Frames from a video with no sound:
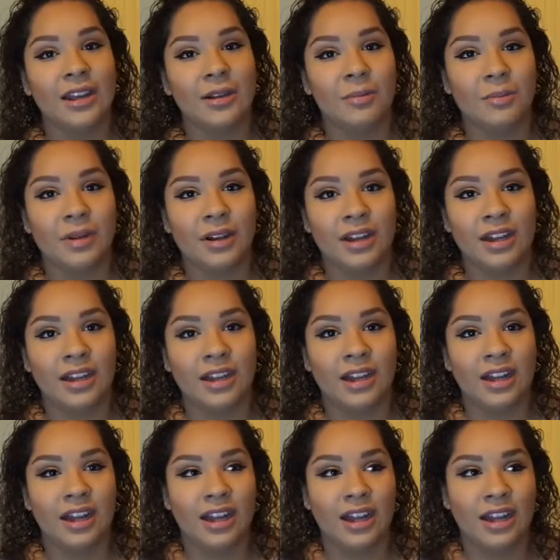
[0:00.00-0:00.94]

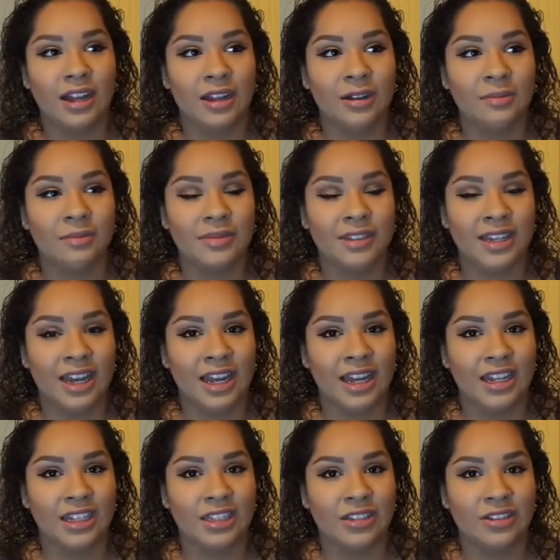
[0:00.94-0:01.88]
But
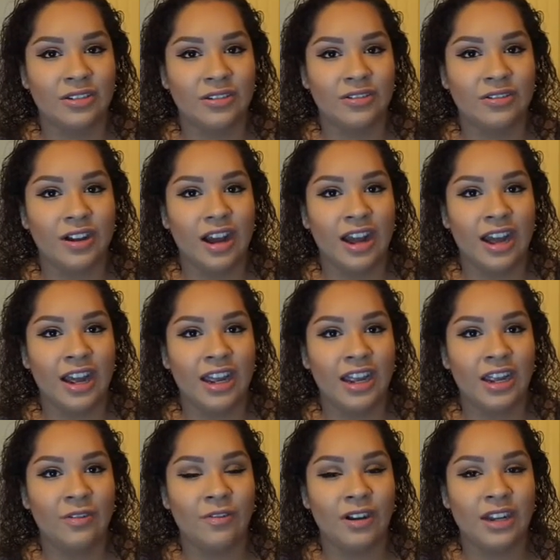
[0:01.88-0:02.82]
yeah, so
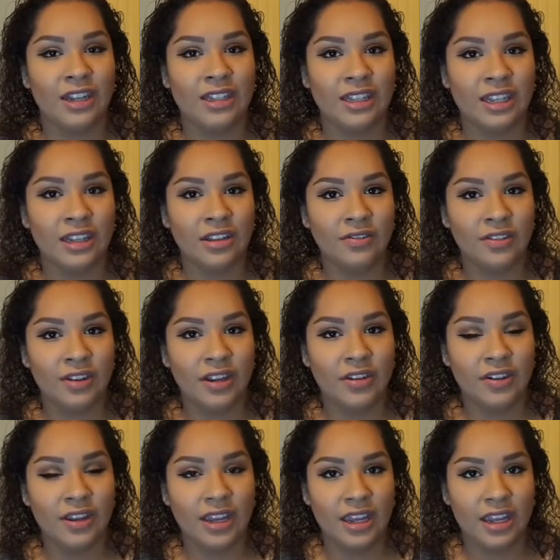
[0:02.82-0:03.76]
I wanted to end the
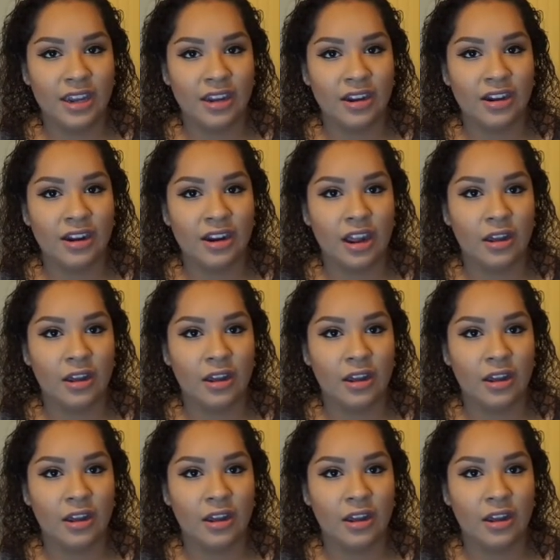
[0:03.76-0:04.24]
video here.